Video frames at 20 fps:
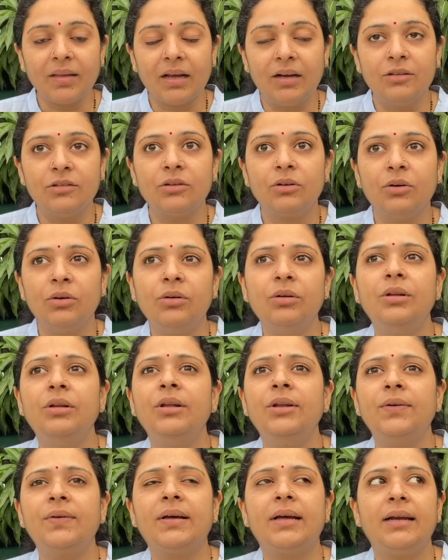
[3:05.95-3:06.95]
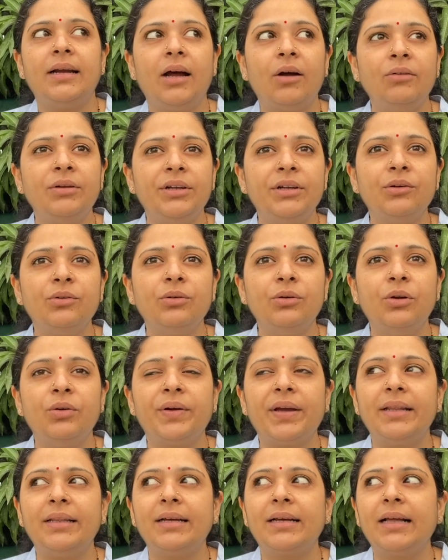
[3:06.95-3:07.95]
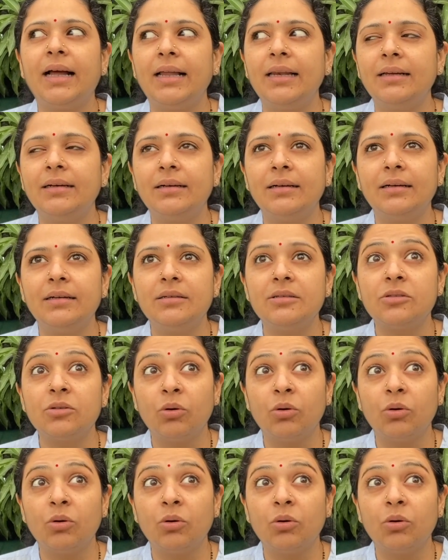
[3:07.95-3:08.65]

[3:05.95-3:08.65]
So look around you, look at the colors,